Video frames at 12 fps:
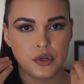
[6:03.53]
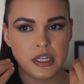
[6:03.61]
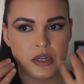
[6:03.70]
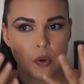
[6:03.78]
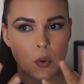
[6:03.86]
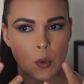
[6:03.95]

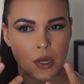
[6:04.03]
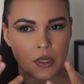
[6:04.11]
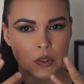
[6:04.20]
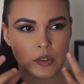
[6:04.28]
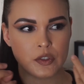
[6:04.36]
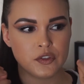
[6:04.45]
an
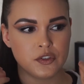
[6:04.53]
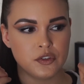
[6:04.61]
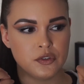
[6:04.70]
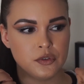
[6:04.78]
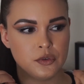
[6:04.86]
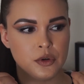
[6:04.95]
oil
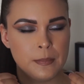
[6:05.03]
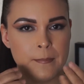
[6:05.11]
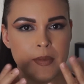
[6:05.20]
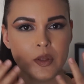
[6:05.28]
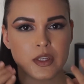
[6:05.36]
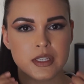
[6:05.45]
to a
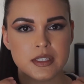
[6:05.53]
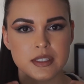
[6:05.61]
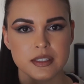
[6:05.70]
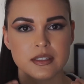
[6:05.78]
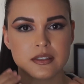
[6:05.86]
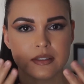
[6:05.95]
milky
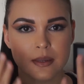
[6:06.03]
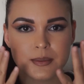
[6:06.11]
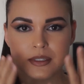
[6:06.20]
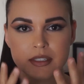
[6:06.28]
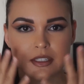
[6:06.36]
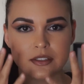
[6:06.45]

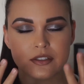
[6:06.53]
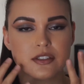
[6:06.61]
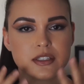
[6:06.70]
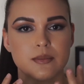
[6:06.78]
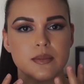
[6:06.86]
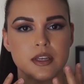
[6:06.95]
substance or
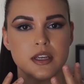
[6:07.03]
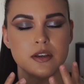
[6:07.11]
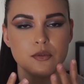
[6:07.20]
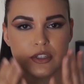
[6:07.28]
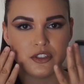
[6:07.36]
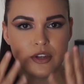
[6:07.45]
something
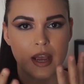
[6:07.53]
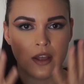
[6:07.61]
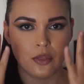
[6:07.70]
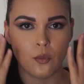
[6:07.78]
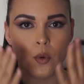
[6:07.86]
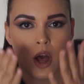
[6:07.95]
once you add
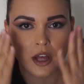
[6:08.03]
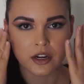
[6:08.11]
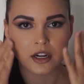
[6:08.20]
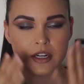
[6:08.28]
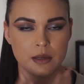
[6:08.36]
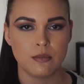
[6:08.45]
the
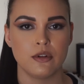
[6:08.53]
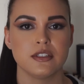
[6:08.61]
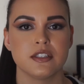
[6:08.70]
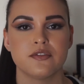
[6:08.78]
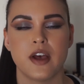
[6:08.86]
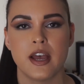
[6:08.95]
water and
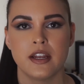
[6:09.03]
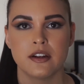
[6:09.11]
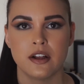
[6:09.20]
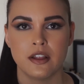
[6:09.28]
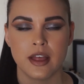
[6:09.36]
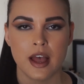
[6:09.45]
emulsify it and
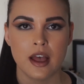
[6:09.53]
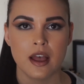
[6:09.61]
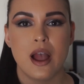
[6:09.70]
all that.